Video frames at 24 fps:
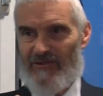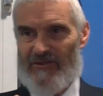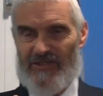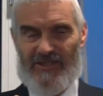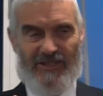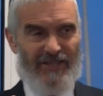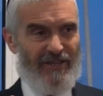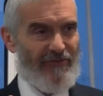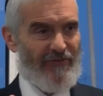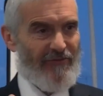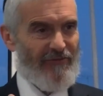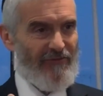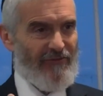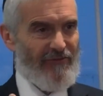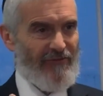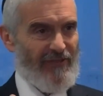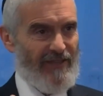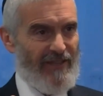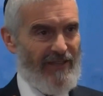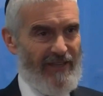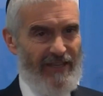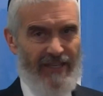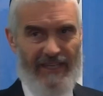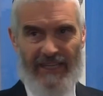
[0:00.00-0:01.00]
yourself
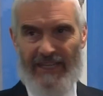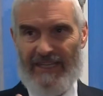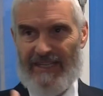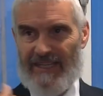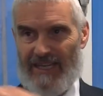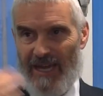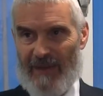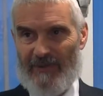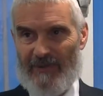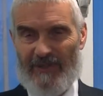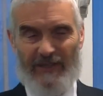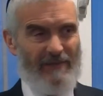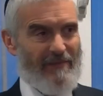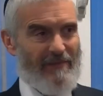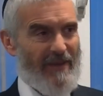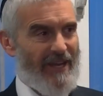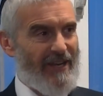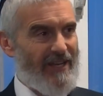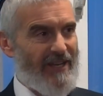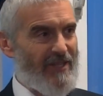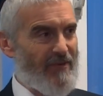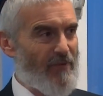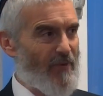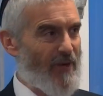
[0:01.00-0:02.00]
in capital
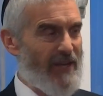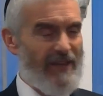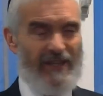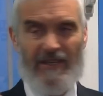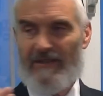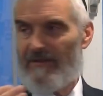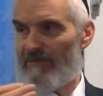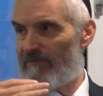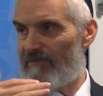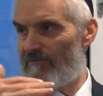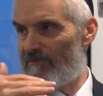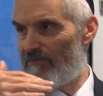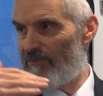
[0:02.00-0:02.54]
matters where the